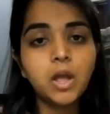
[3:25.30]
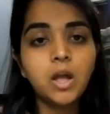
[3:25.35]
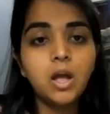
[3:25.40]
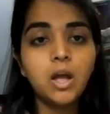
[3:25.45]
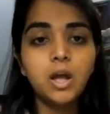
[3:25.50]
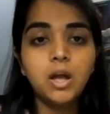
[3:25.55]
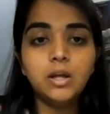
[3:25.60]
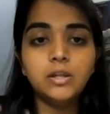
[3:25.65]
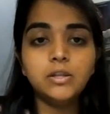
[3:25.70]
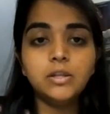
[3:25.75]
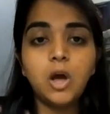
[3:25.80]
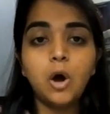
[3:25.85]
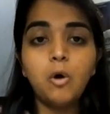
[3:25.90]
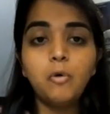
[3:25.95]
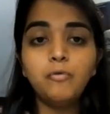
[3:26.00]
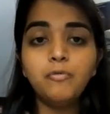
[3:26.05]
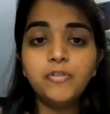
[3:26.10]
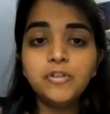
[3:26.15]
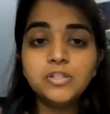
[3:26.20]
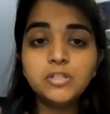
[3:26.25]
Now,
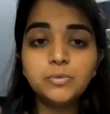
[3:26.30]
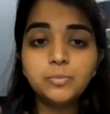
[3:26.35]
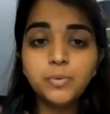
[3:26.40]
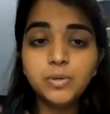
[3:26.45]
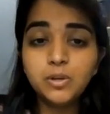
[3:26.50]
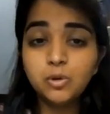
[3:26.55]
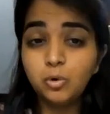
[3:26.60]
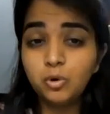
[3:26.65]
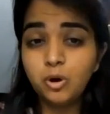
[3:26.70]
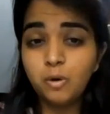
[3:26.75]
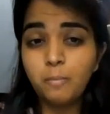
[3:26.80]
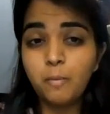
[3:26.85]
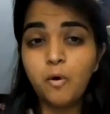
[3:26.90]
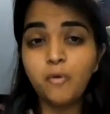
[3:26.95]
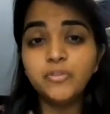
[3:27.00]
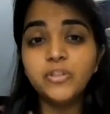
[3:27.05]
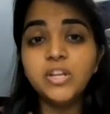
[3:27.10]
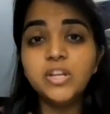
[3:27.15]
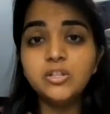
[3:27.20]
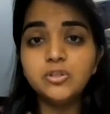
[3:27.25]
first we look upon the
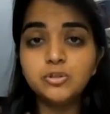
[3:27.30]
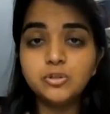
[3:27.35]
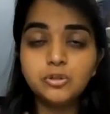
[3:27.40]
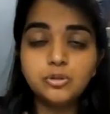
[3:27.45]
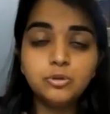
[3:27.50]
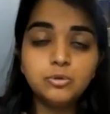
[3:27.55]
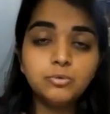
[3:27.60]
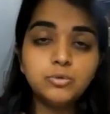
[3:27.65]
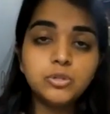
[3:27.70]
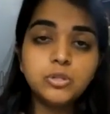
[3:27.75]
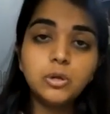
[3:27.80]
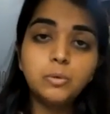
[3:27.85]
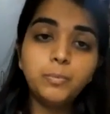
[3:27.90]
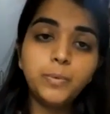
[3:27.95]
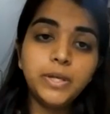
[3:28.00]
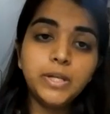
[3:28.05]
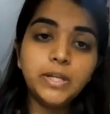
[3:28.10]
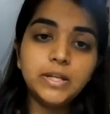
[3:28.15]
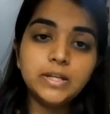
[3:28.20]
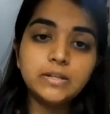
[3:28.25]
institutional
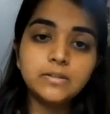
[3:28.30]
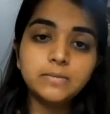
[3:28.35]
weakness.